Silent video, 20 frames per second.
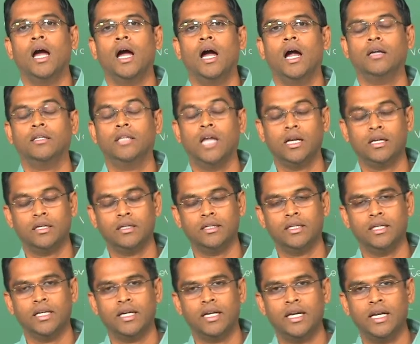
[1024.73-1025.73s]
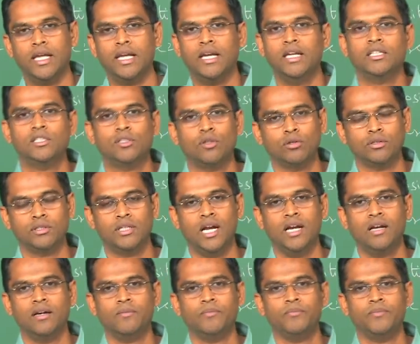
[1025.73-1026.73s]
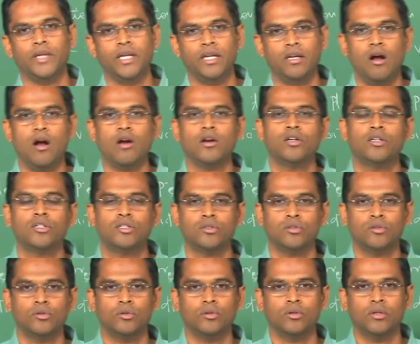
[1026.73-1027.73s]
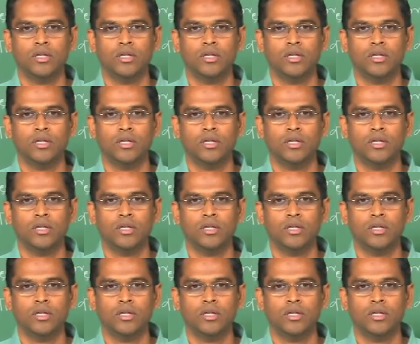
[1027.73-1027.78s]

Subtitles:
and that clearly shows that in order to